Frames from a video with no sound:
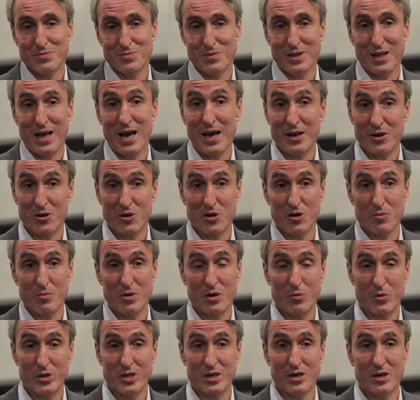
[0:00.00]
lie to her
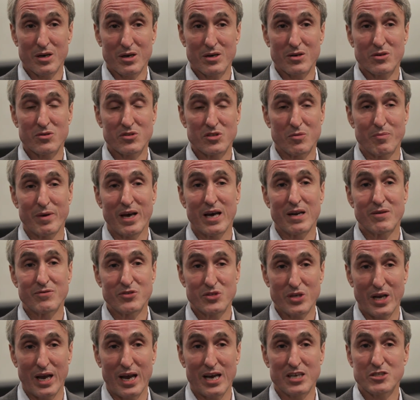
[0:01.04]
about what the article's about. If
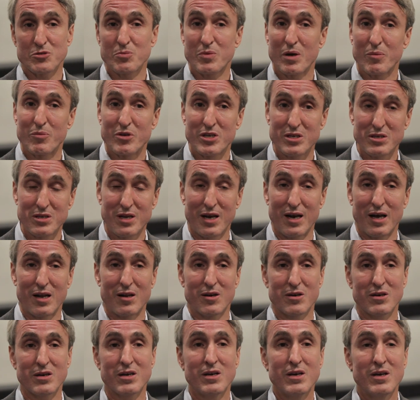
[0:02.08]
she asks me, I'm going to
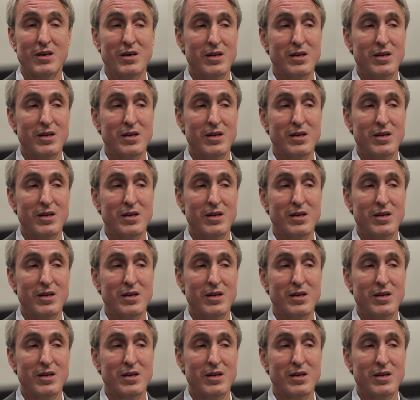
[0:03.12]
tell her.